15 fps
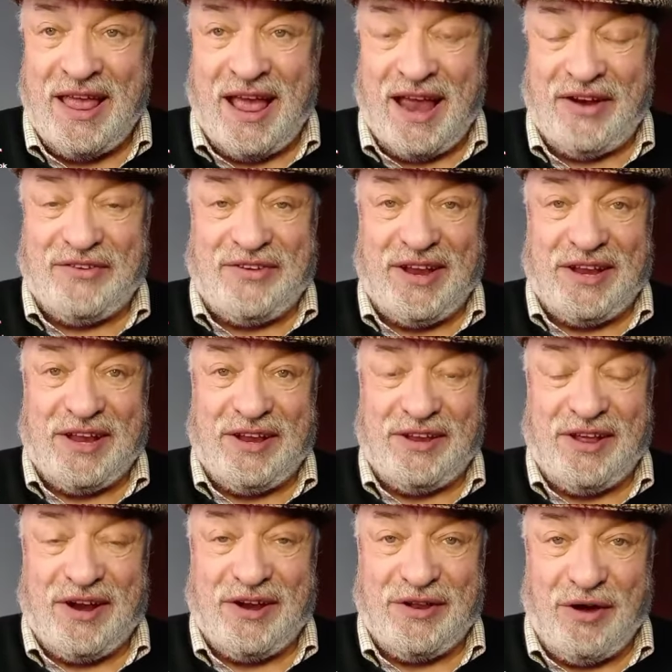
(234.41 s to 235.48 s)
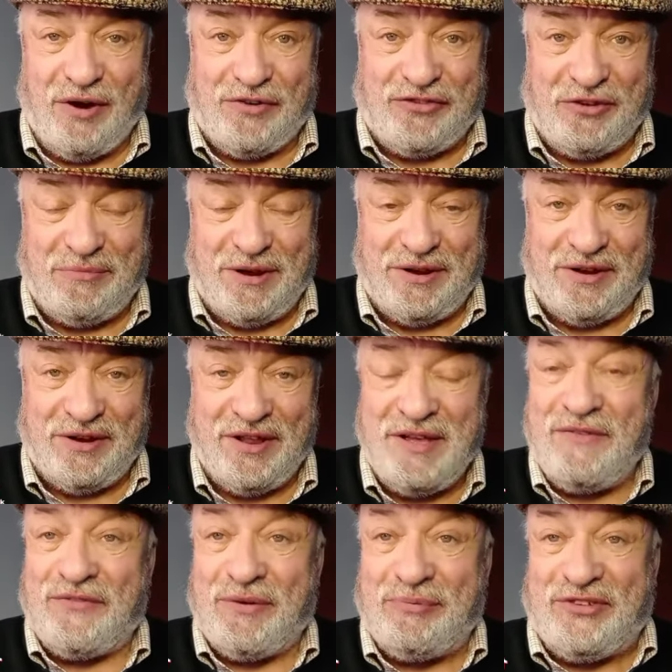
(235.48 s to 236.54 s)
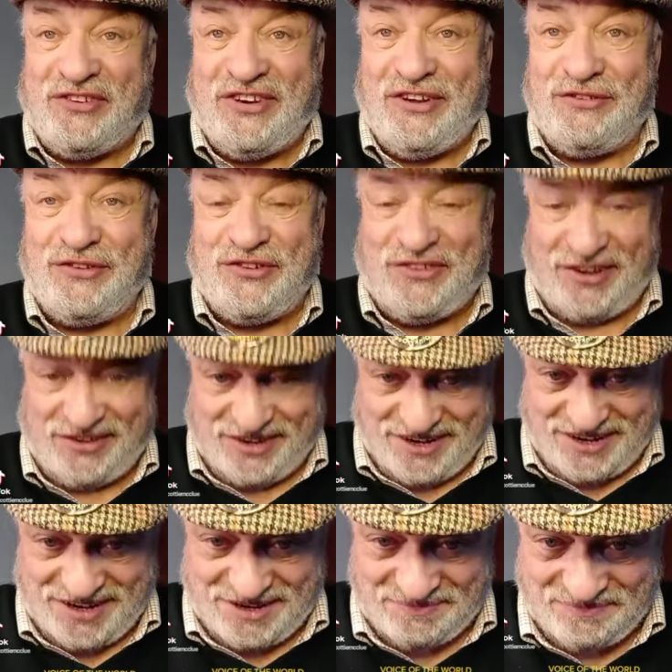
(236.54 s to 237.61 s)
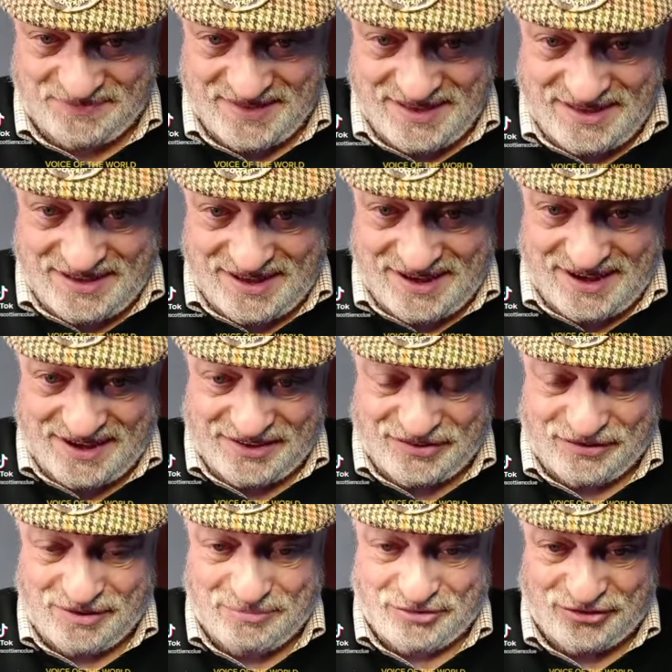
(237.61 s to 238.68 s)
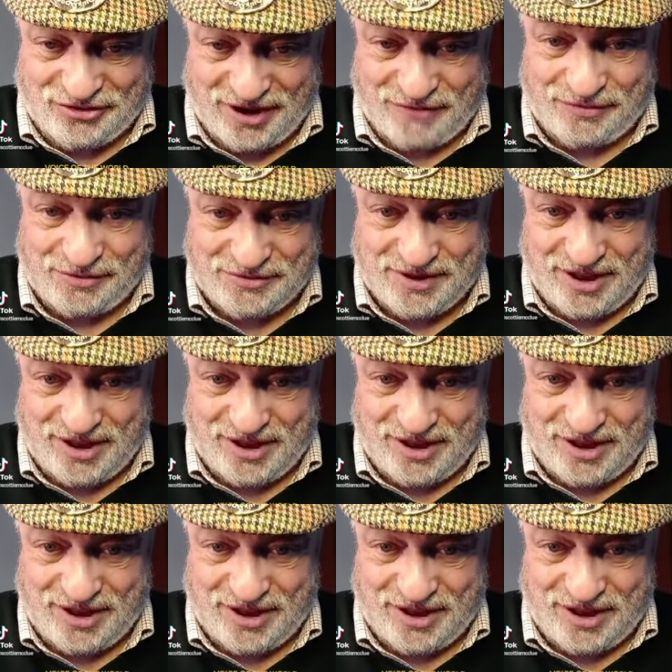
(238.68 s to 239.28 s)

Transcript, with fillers: I take it you're a Yorkshireman from Steel City. Yes, from Sheffield. A uh,